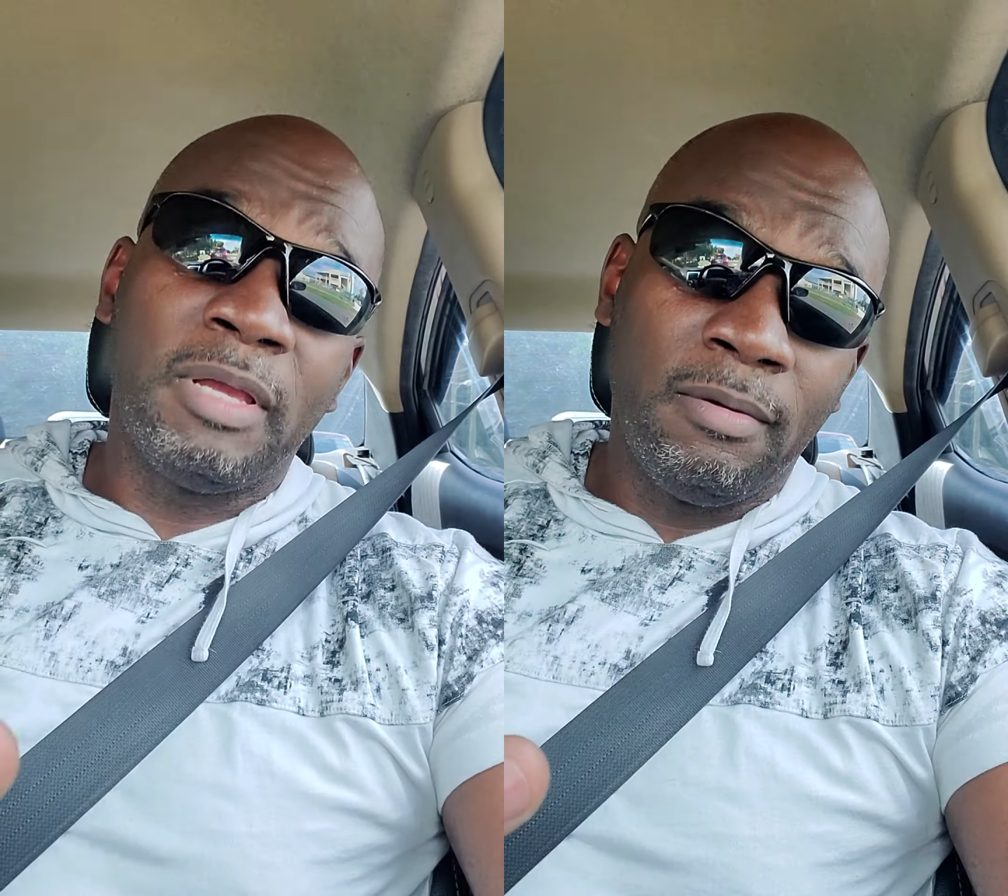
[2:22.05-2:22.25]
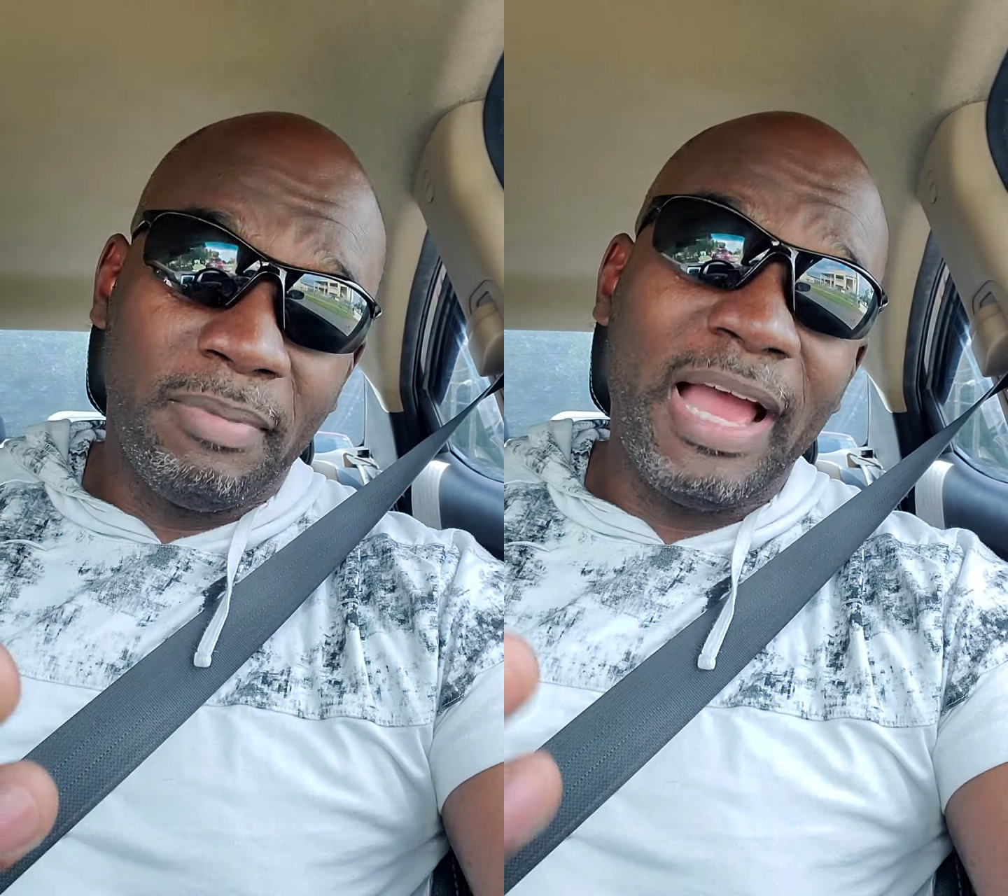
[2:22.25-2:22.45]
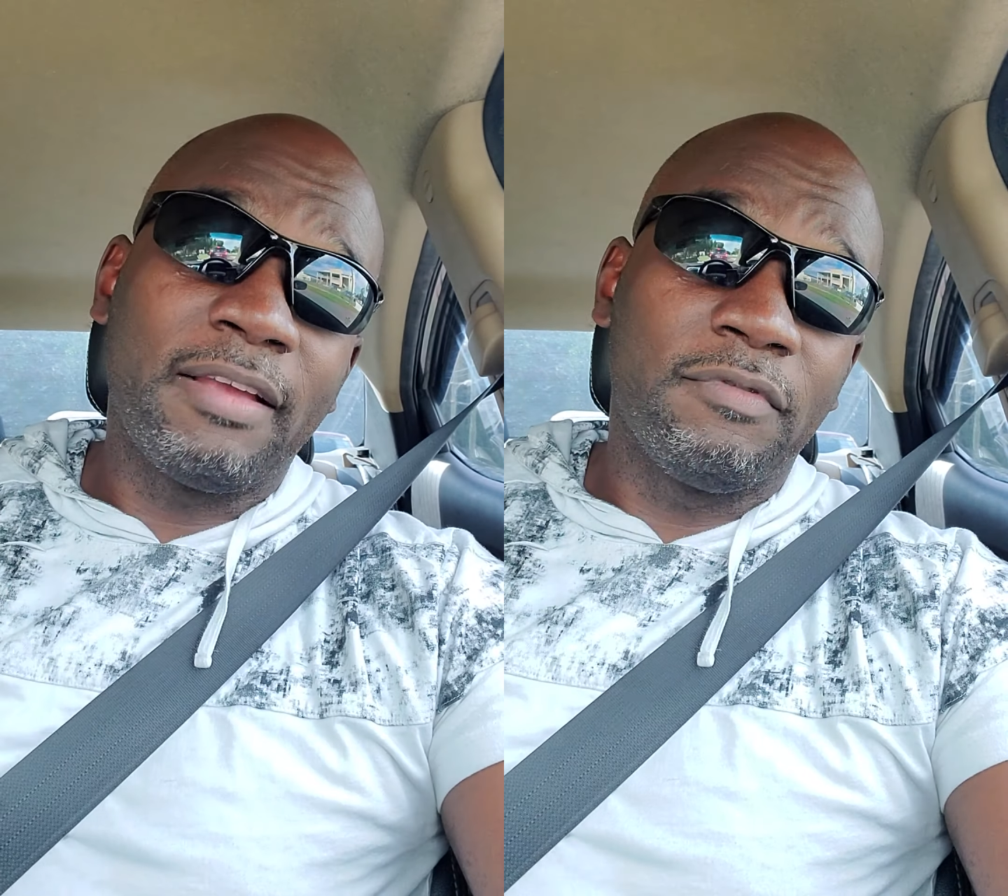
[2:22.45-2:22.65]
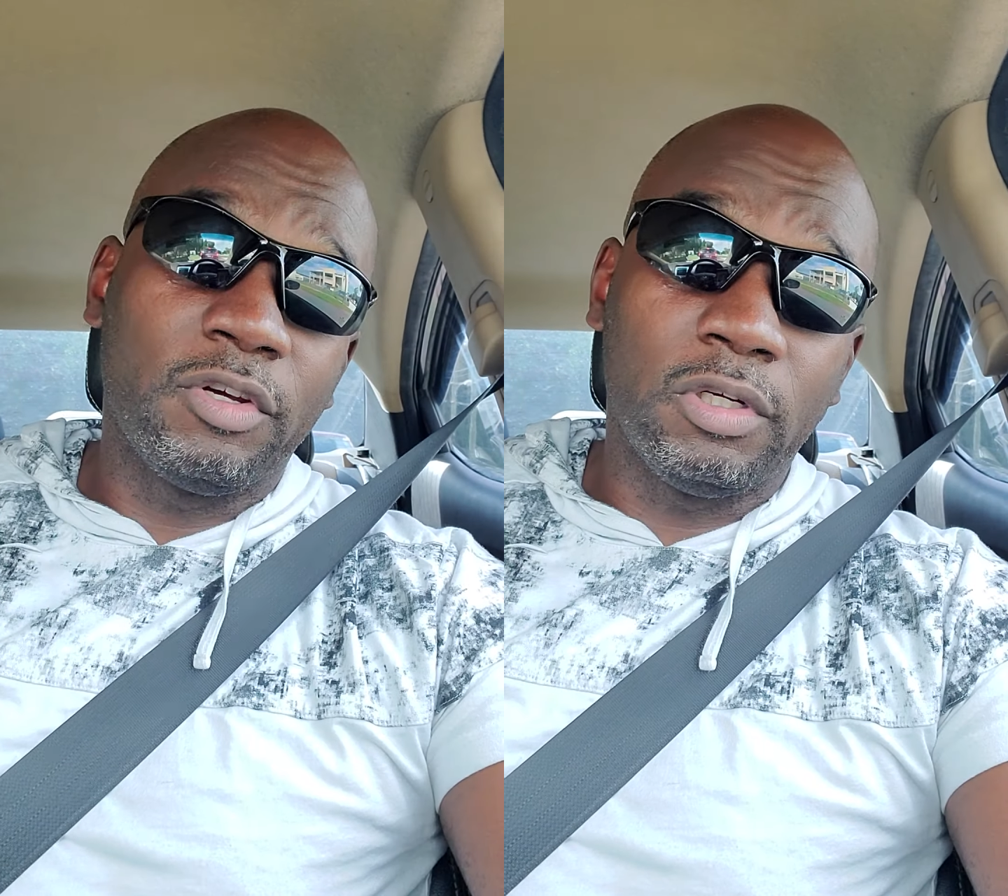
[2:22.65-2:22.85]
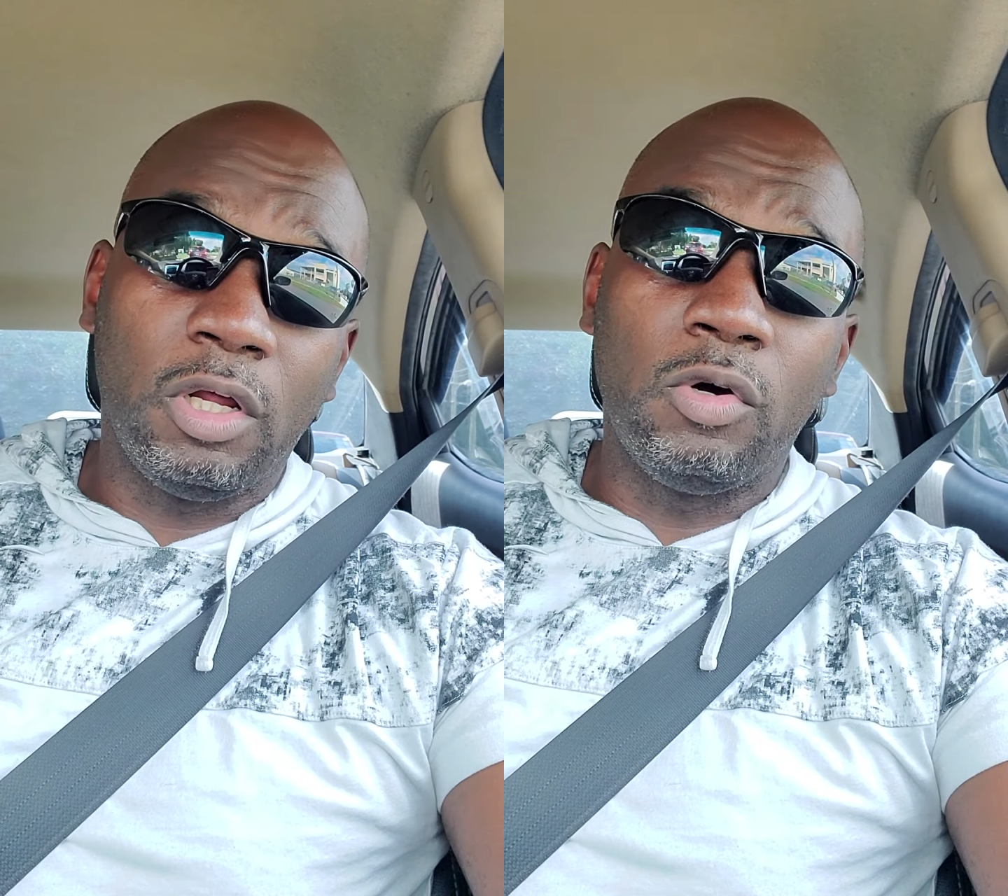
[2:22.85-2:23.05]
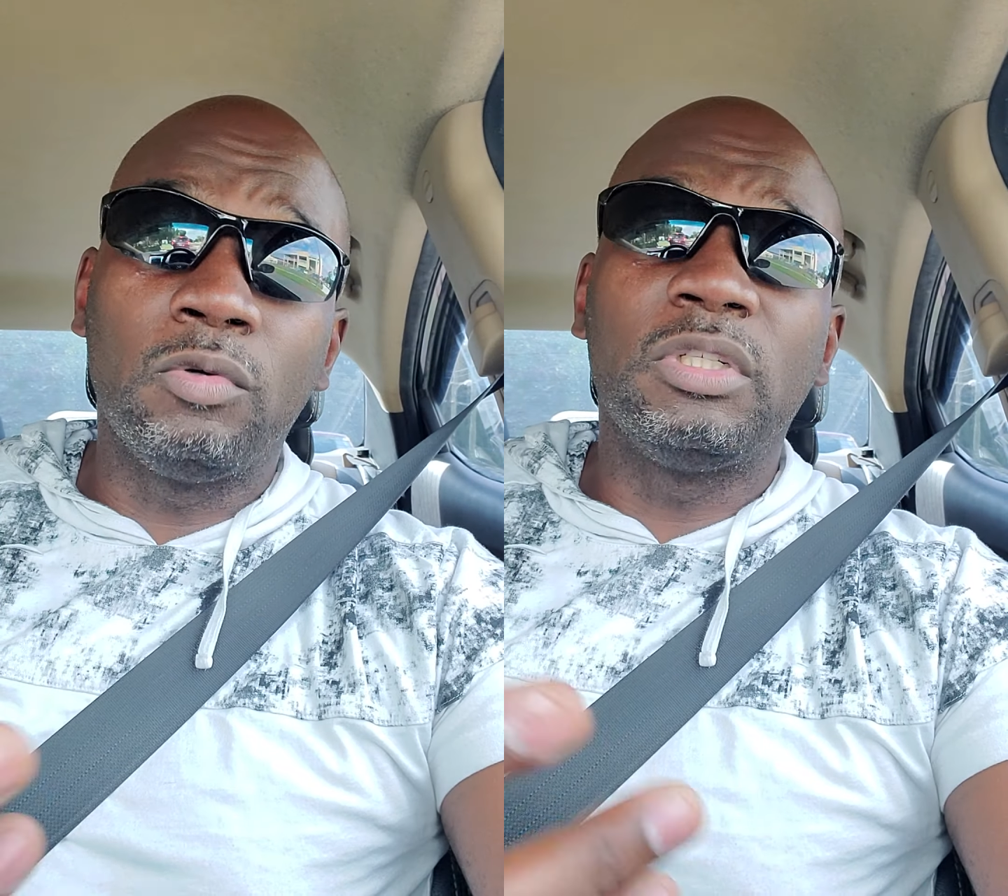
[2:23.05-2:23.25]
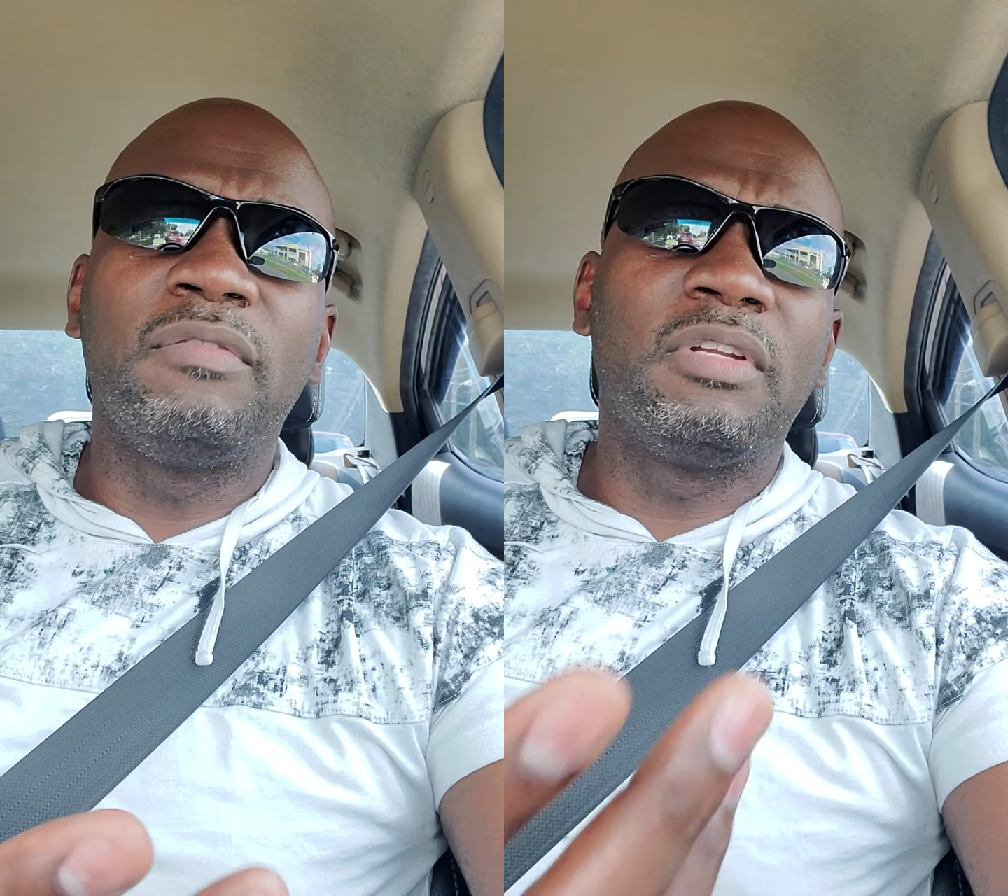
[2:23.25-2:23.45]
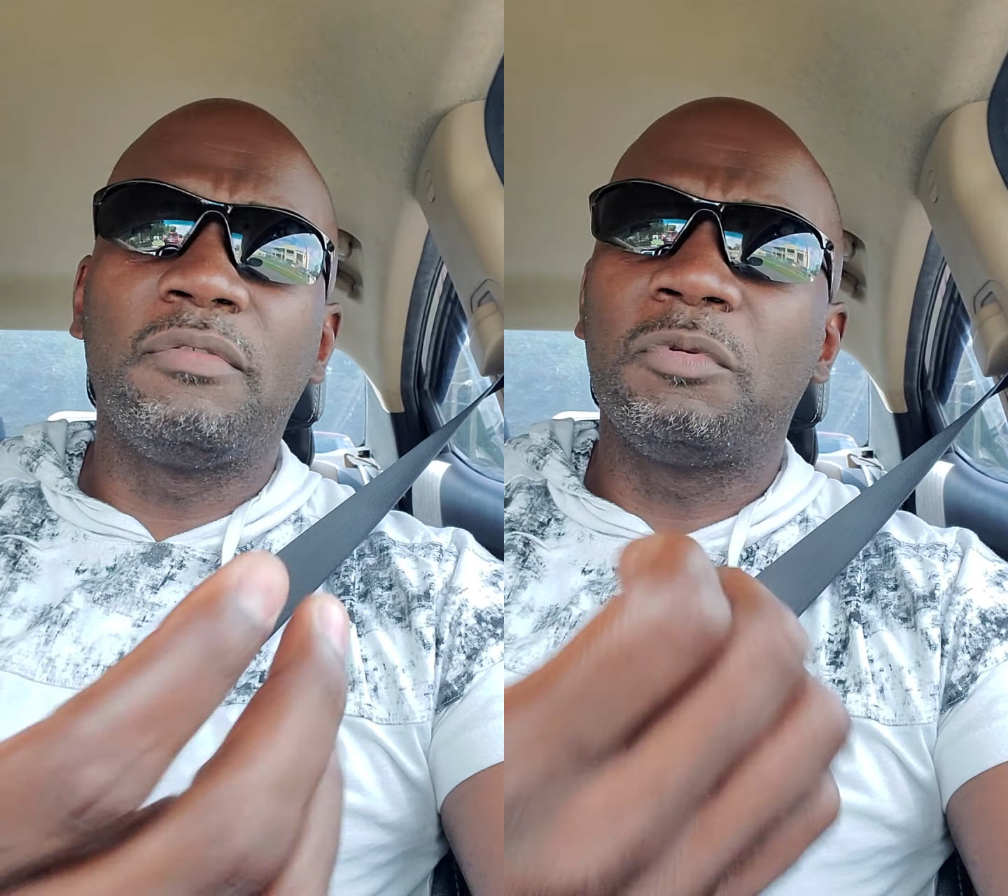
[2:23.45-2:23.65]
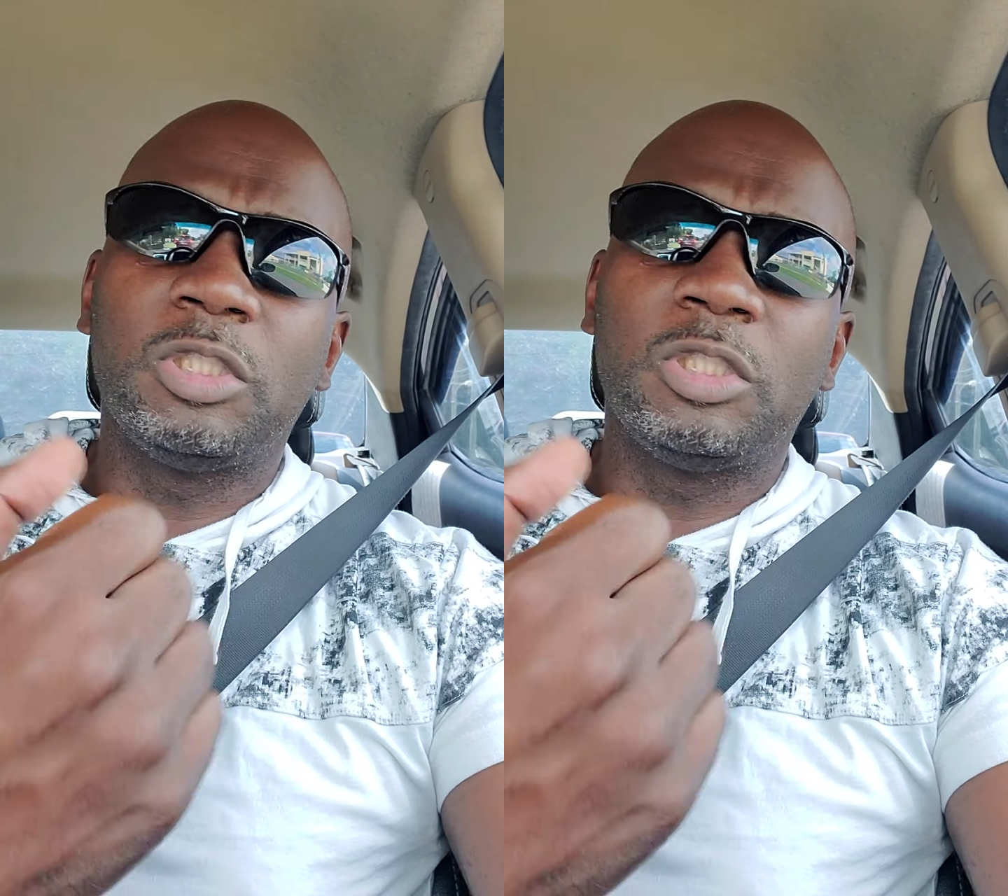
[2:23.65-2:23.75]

them back if they're a loan, even if